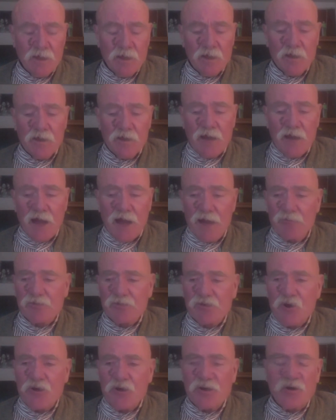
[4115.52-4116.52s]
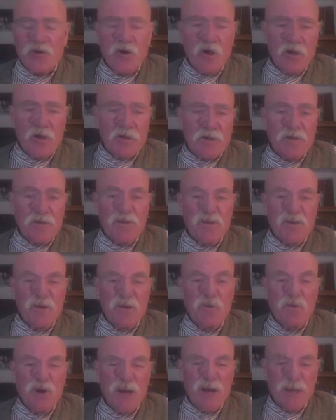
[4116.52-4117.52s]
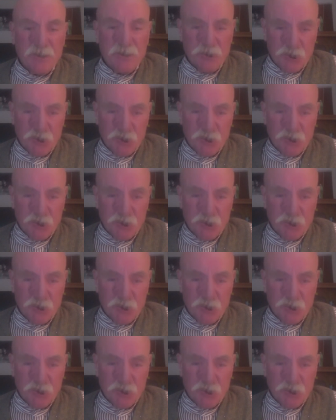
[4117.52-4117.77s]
I was going to call it The Bridge,